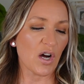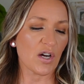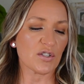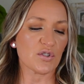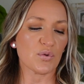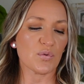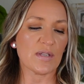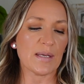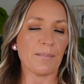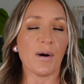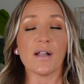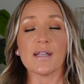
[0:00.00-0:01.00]
on to
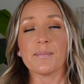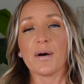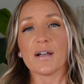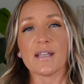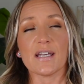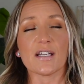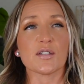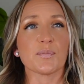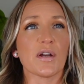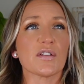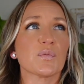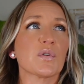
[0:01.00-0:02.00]
the Bali Body
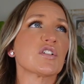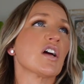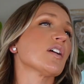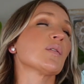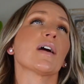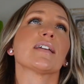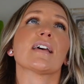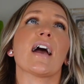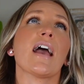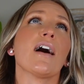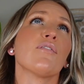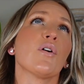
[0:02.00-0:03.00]
Express, which, you guys, I
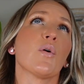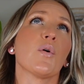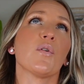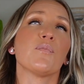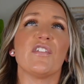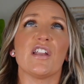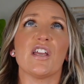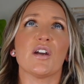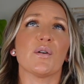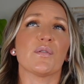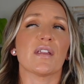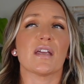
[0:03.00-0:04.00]
have a whole
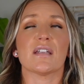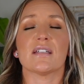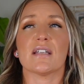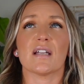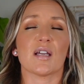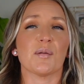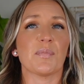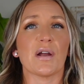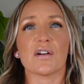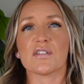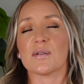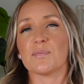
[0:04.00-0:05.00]
video that did a
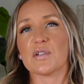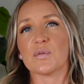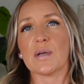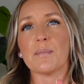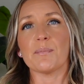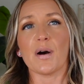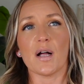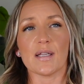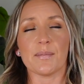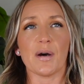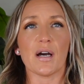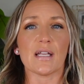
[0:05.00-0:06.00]
comparison between
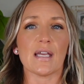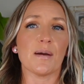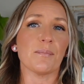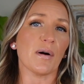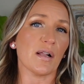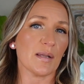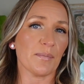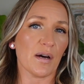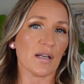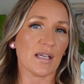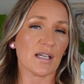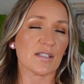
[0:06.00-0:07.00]
Bali Body and Bali
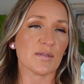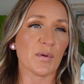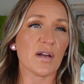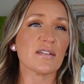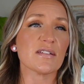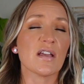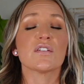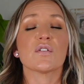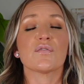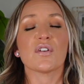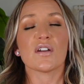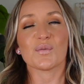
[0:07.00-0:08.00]
Body Express. So
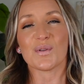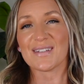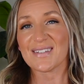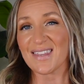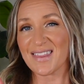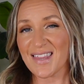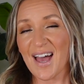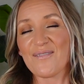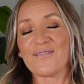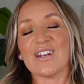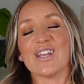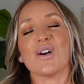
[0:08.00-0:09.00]
if you guys want to see that
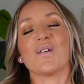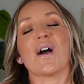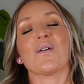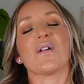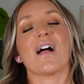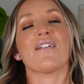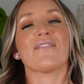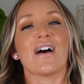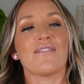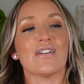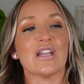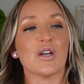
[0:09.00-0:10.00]
video, I will have
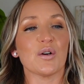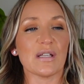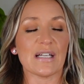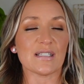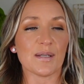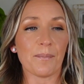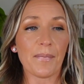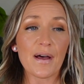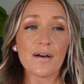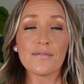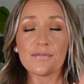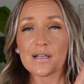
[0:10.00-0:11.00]
that video linked
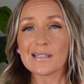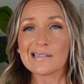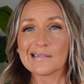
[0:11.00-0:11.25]
above